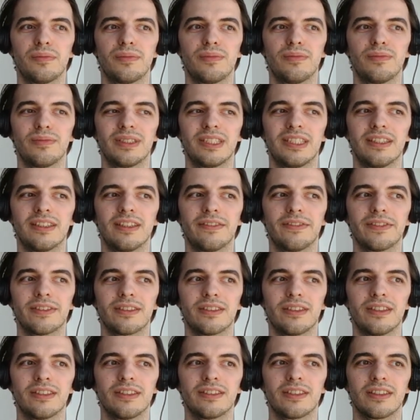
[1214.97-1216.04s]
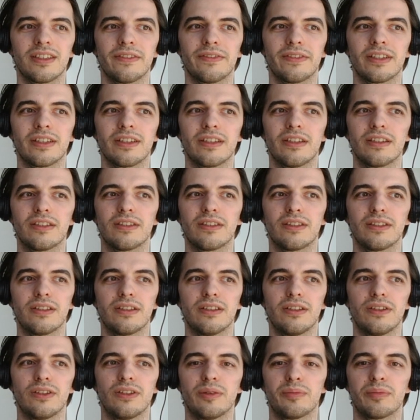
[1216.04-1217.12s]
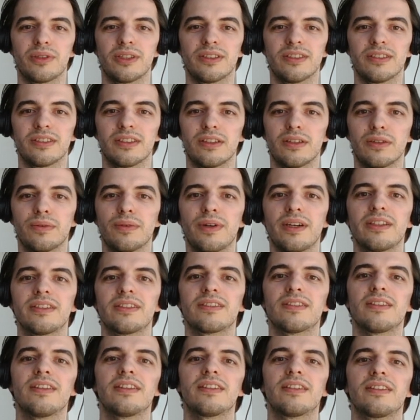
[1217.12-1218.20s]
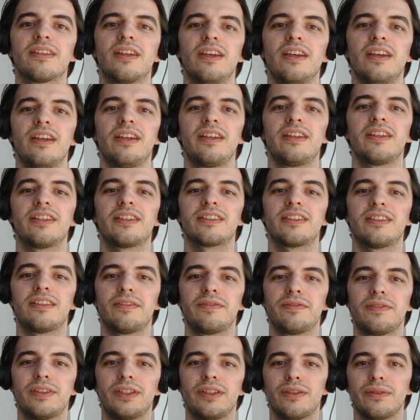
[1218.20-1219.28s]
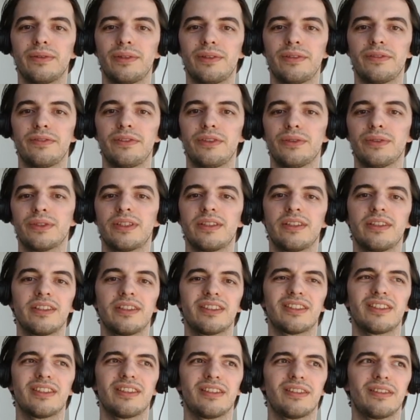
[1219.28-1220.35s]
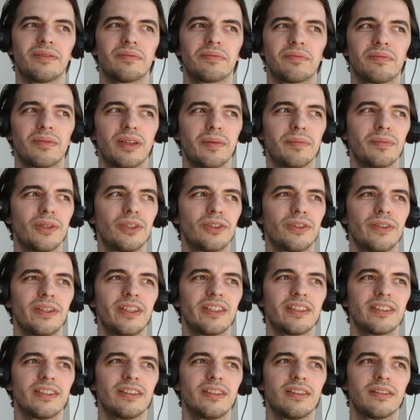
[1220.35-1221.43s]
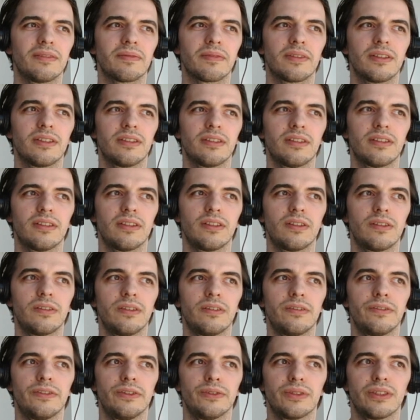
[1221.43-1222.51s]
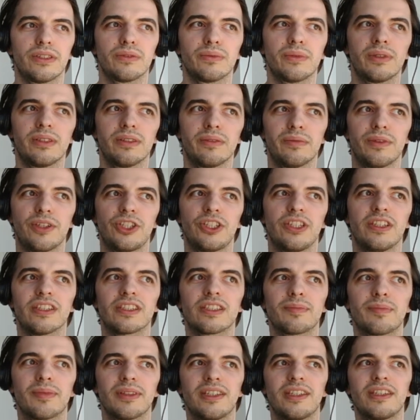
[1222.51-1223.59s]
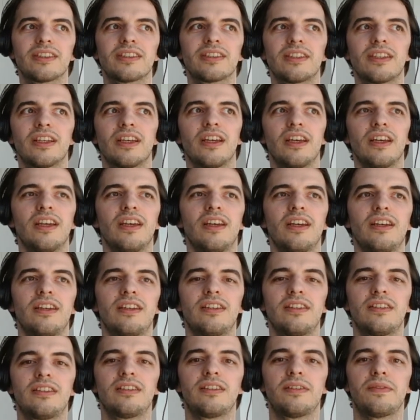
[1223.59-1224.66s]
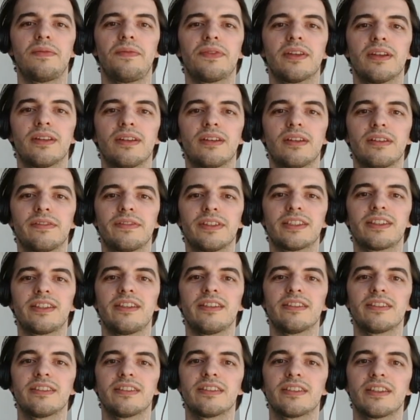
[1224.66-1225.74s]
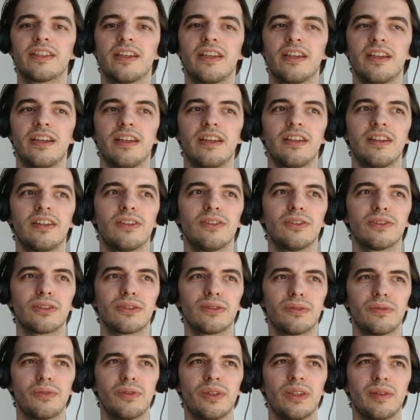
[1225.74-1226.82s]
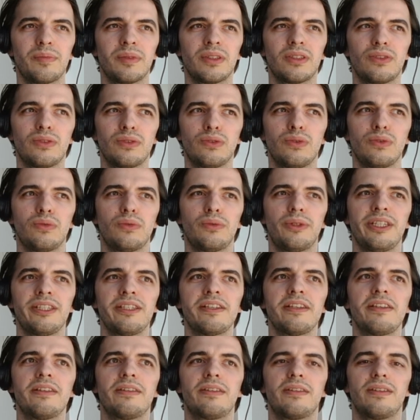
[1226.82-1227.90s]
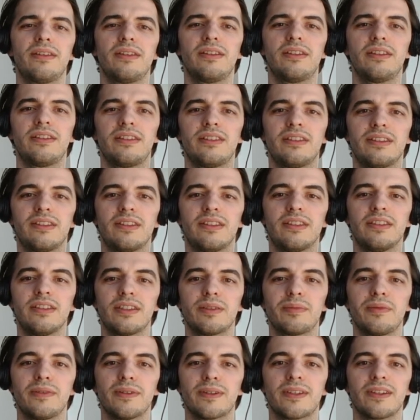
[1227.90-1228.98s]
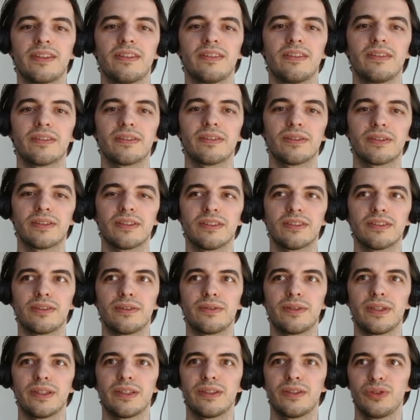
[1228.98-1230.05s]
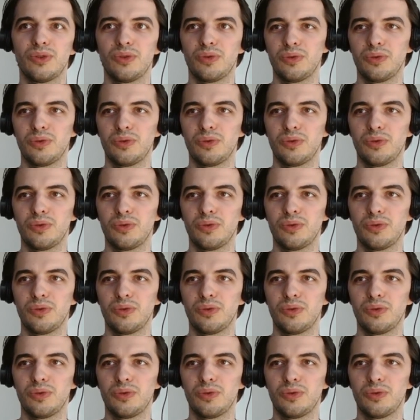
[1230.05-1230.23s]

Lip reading: significant internet presence otherwise. Like, he has done video interviews, and I'm pretty sure he has done other interviews as well, in which he explains a lot of his stances. And also, if you happen to read this book and consider it